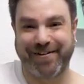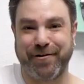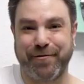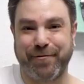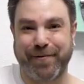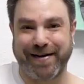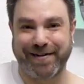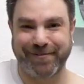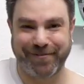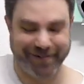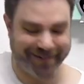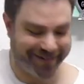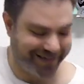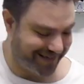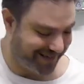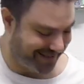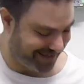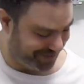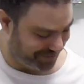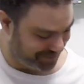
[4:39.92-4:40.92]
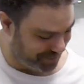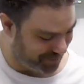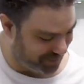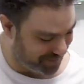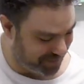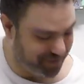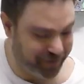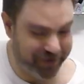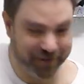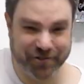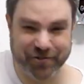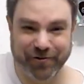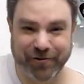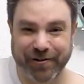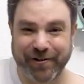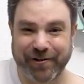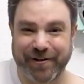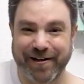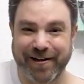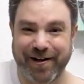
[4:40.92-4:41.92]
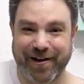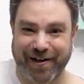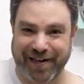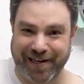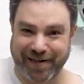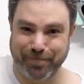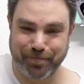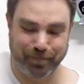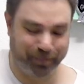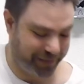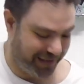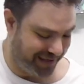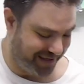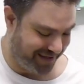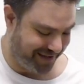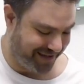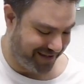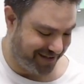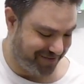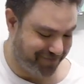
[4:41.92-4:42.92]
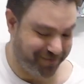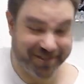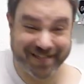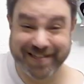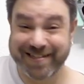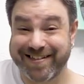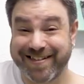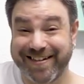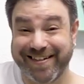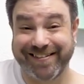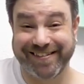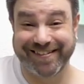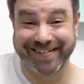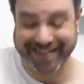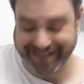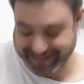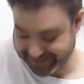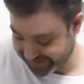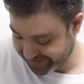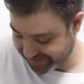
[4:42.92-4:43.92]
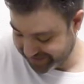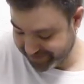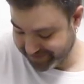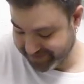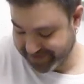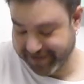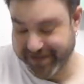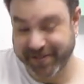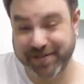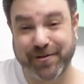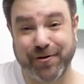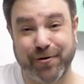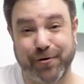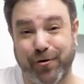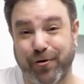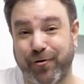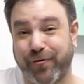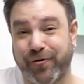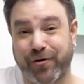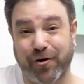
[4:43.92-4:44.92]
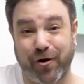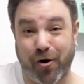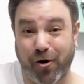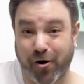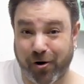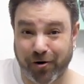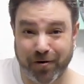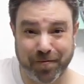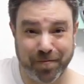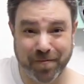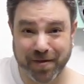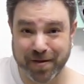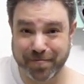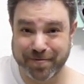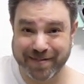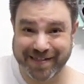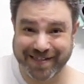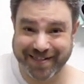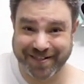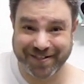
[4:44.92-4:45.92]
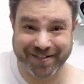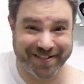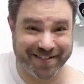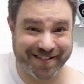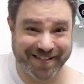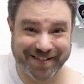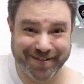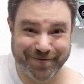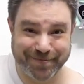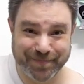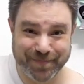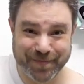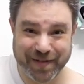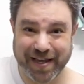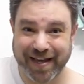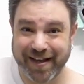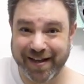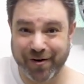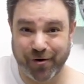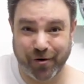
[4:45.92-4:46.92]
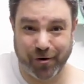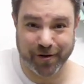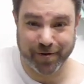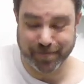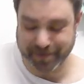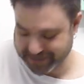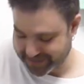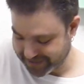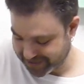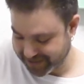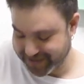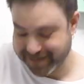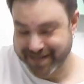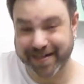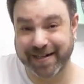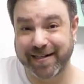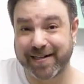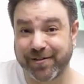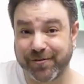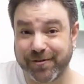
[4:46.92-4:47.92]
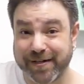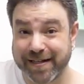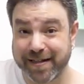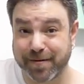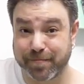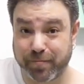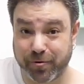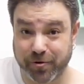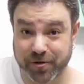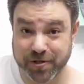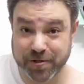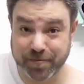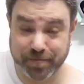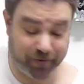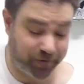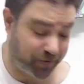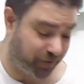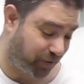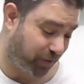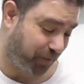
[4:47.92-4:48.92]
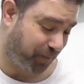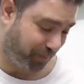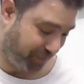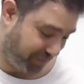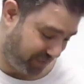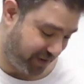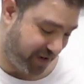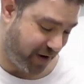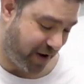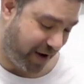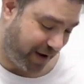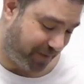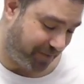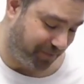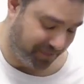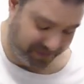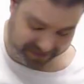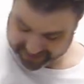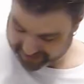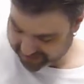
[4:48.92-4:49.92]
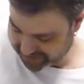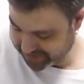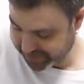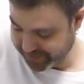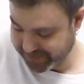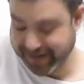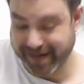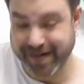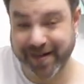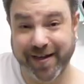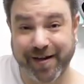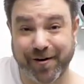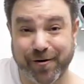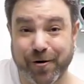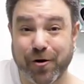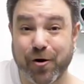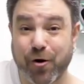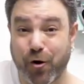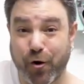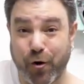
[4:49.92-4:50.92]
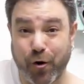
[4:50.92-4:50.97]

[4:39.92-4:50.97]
are you ready for this? I'm pretty sure you're not, but just take a listen. I'm gonna go over all the positions. Okay, all the positions, including the push-pull knob, so you can hear